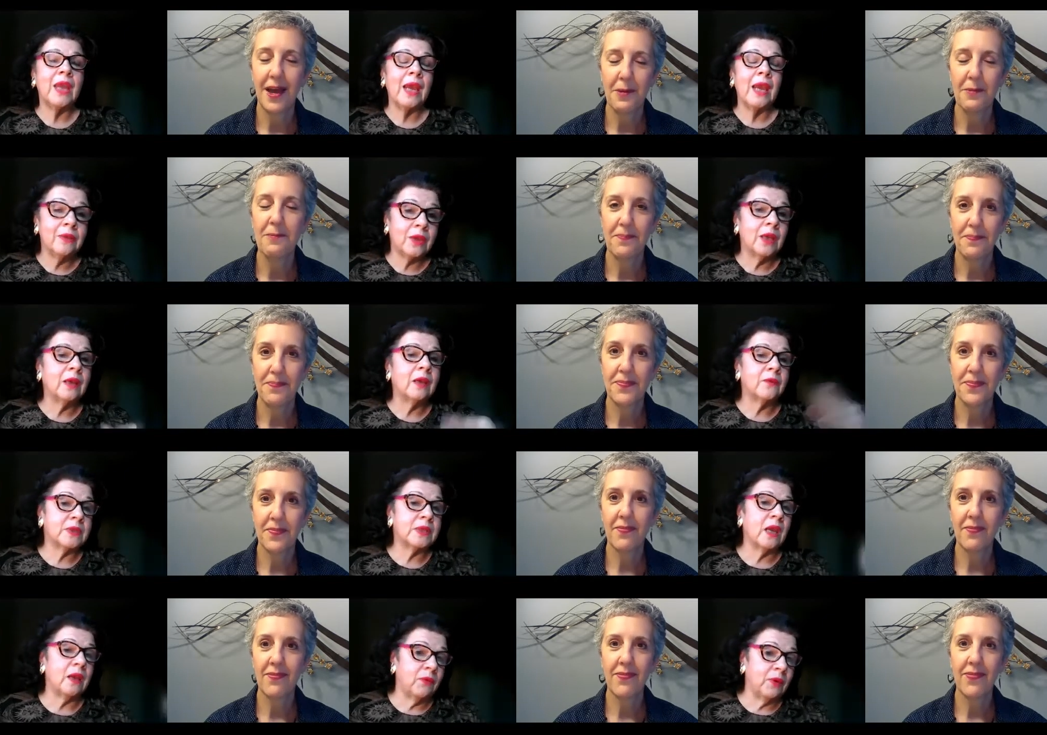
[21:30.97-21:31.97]
Speaker 1: they think of
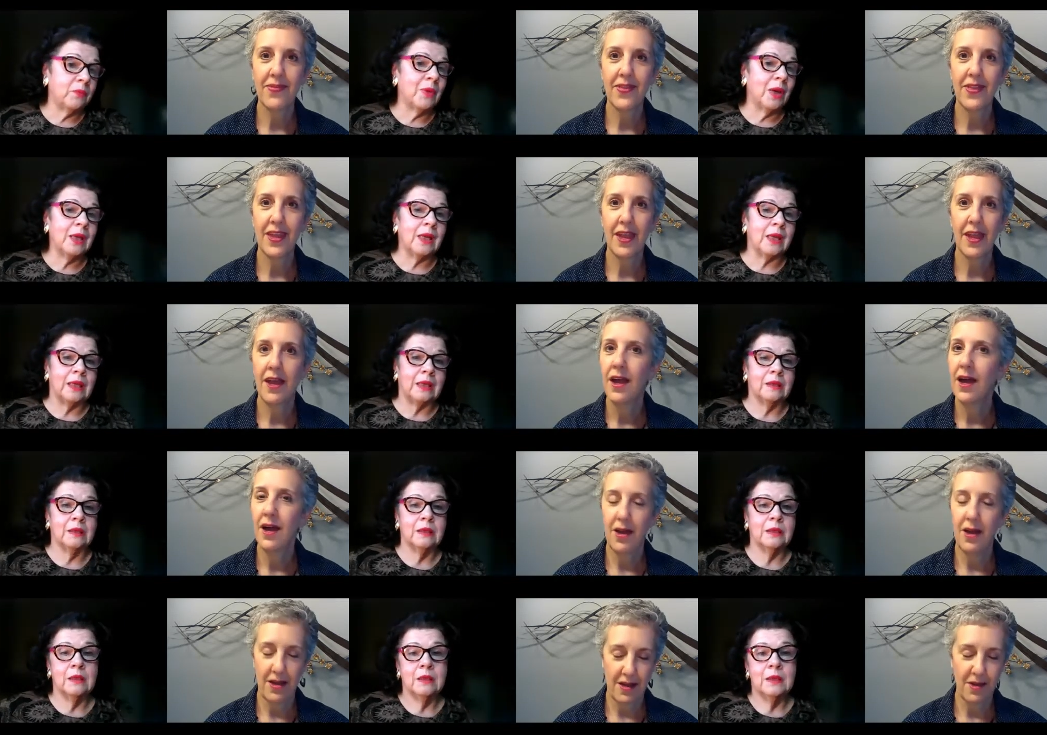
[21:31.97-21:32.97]
saving money.
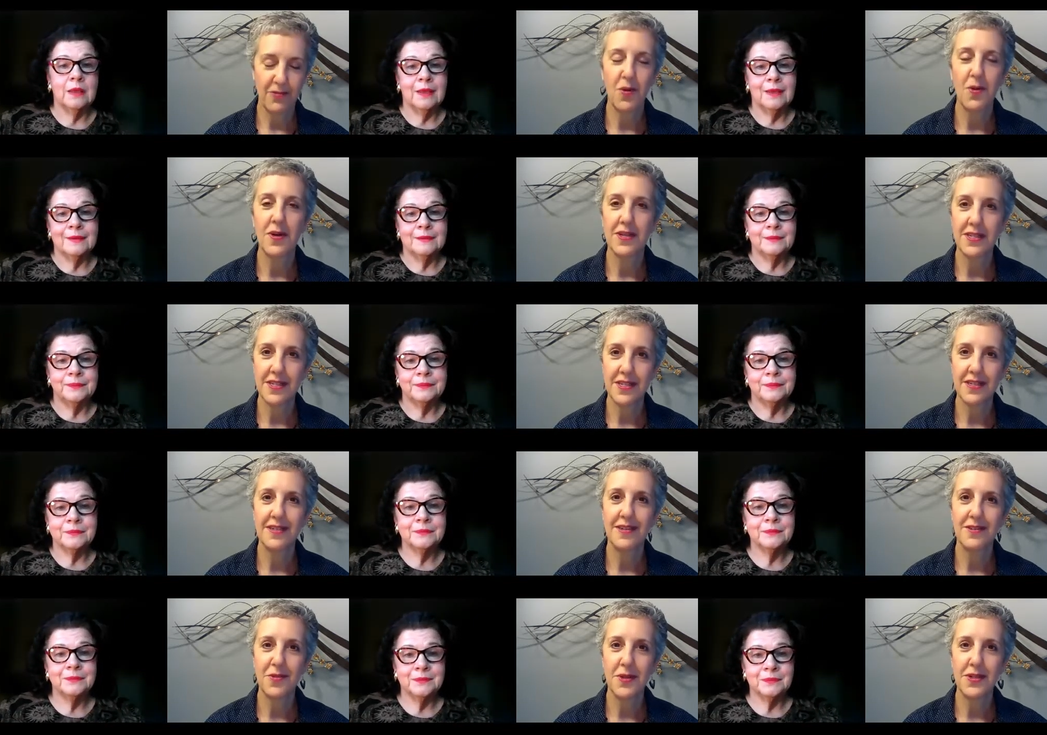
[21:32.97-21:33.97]
Speaker 2: Of course.
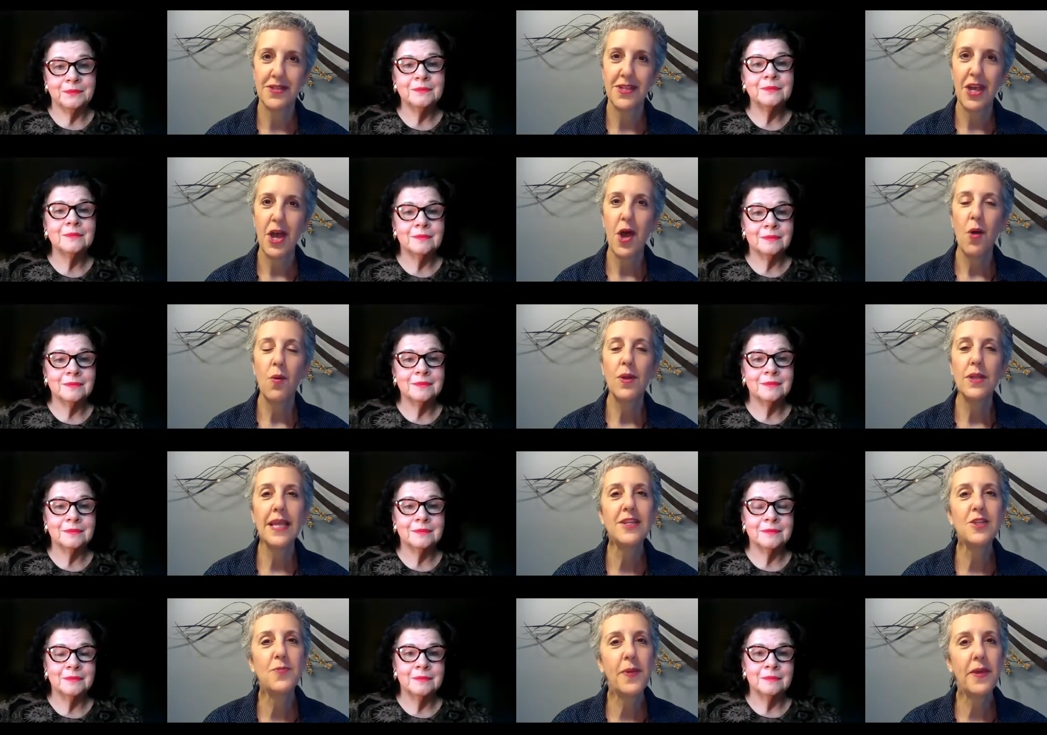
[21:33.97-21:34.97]
Of course. Well,
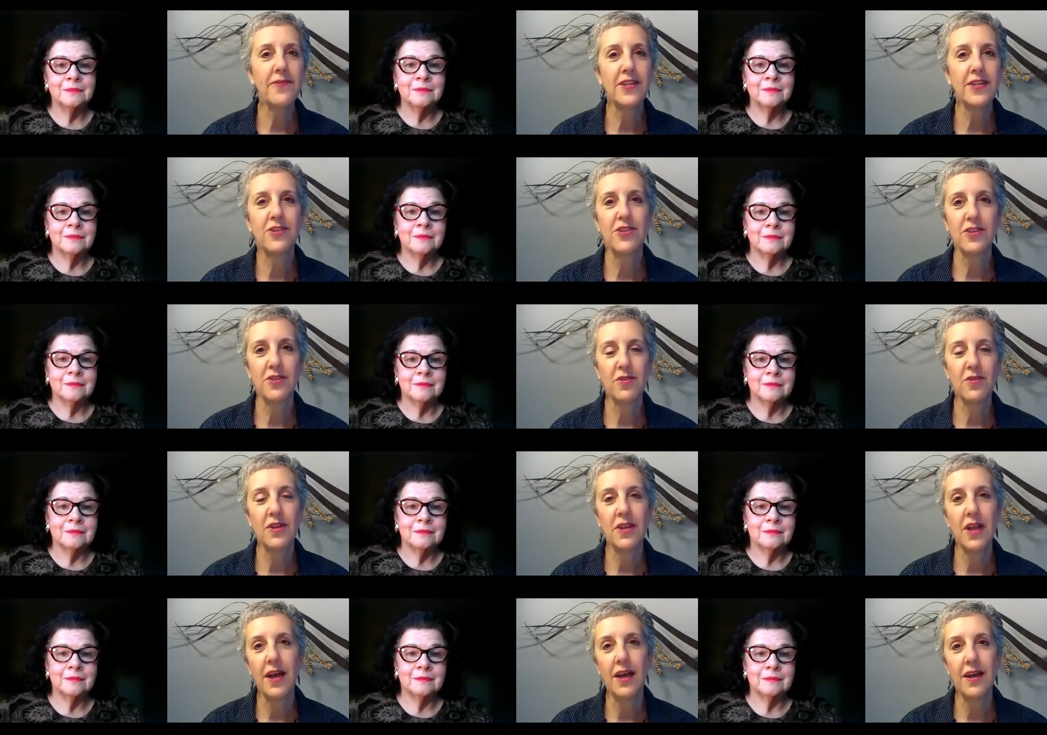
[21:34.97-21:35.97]
let's pivot to
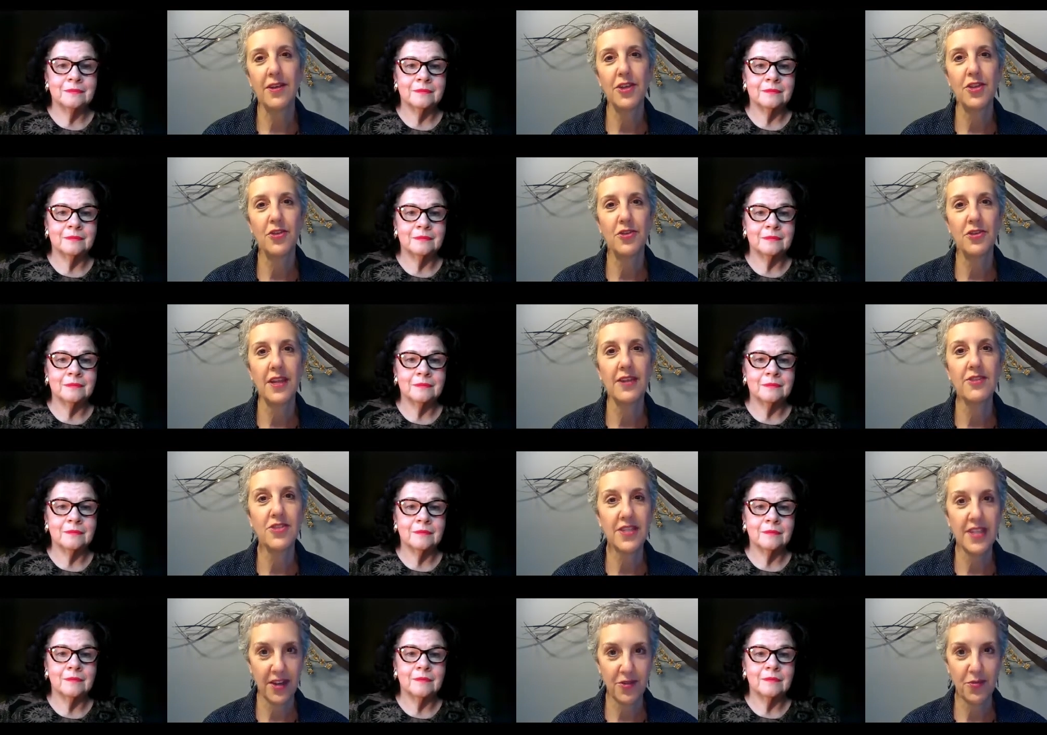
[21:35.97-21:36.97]
uh, your
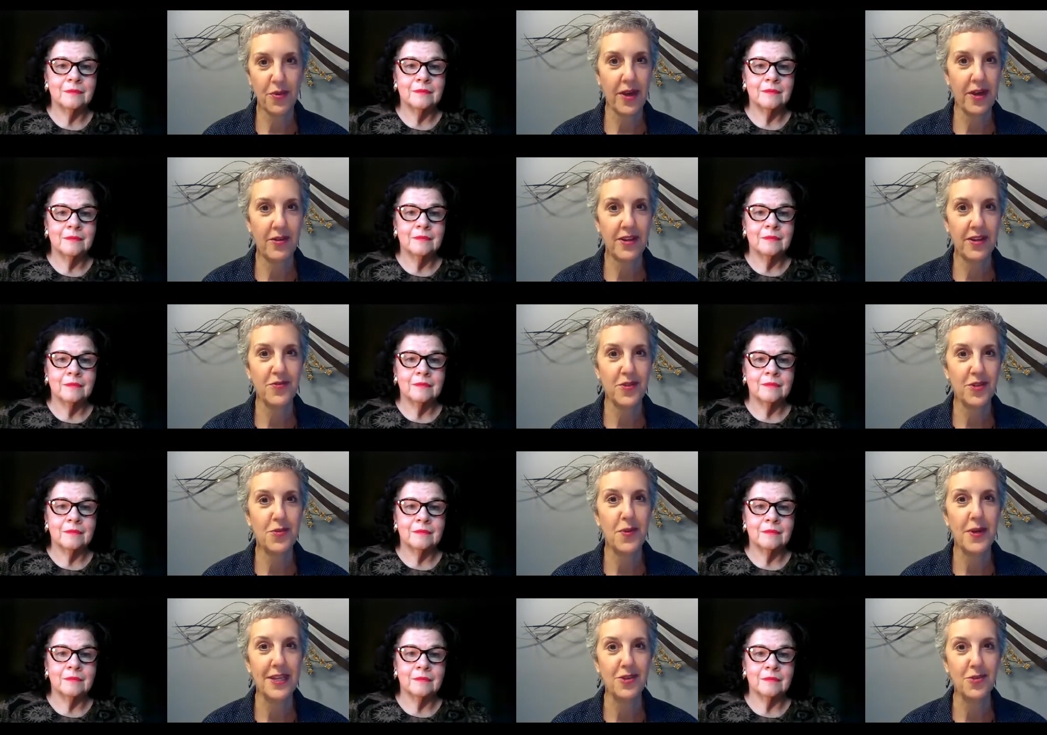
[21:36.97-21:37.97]
legislative priorities for
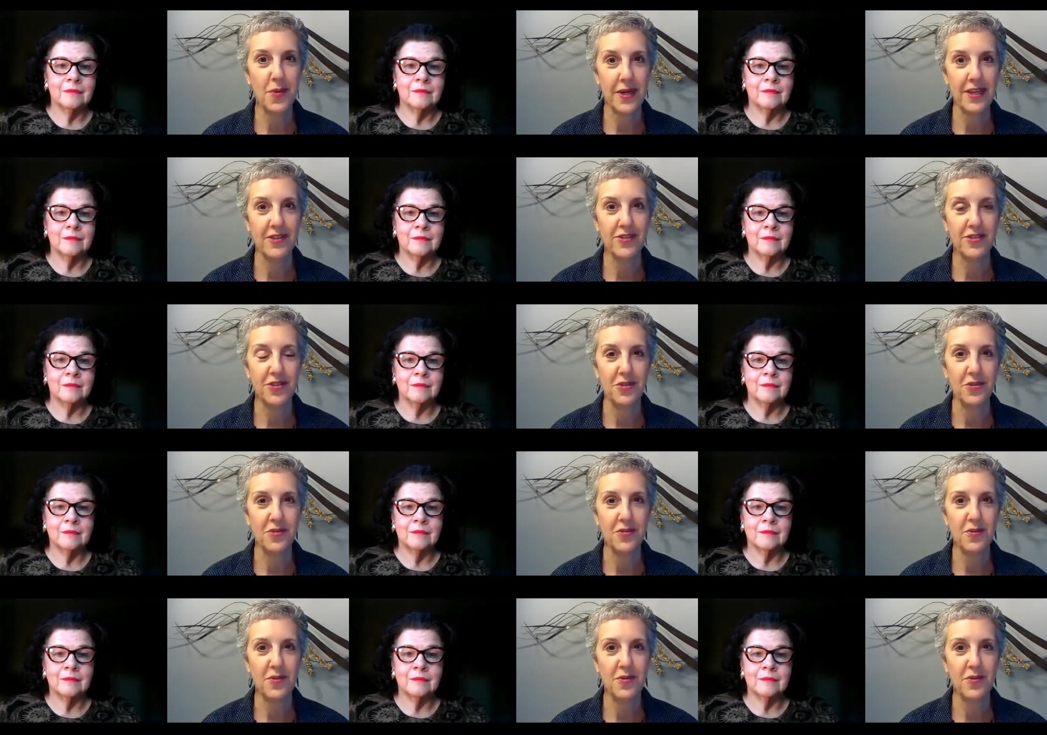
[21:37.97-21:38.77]
2022.